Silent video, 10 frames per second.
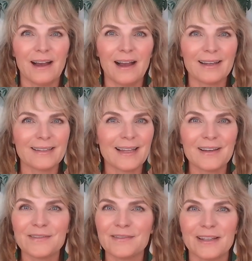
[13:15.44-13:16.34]

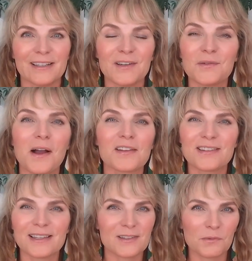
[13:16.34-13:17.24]
that you watched
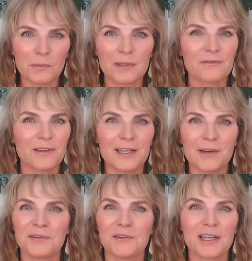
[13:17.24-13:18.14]
this woman's video
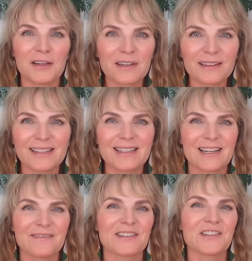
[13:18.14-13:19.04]
and you're giving this
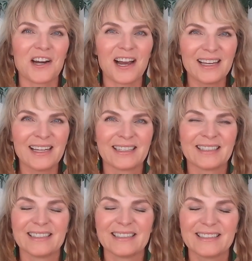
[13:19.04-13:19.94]
stuff a try.
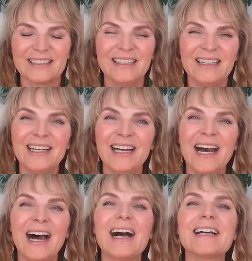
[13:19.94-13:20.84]

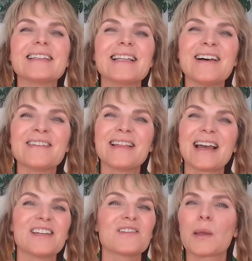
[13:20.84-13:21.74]
I love that
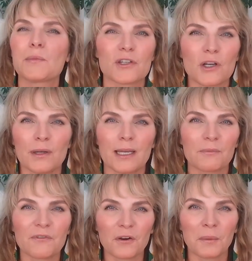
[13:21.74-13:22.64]
you keep showing up
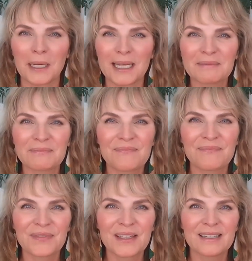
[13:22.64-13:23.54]
for me.
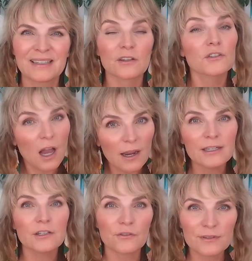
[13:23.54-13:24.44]
So you're talking
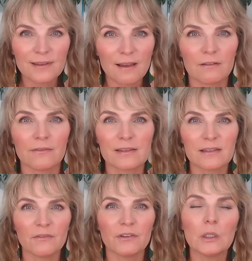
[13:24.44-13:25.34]
to yourself as
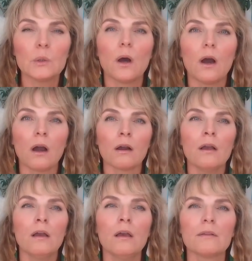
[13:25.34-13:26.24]
if you are
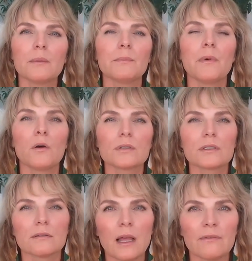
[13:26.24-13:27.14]
the
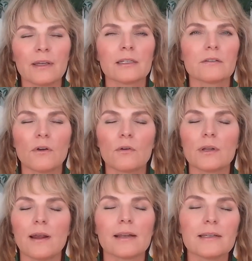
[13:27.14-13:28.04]
most loving,
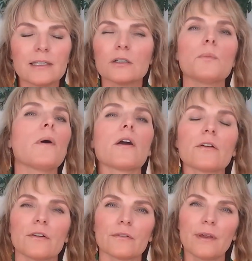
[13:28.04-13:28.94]
devoted, ideal
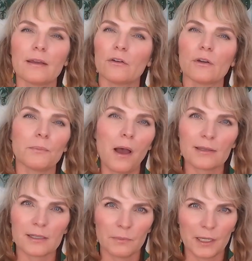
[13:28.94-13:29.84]
partner that you could
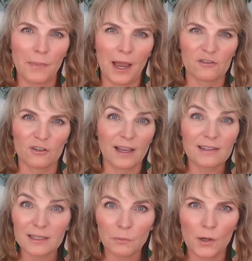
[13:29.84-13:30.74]
possibly imagine.
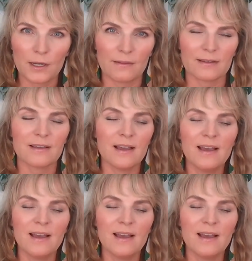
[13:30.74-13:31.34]
That's the point of this.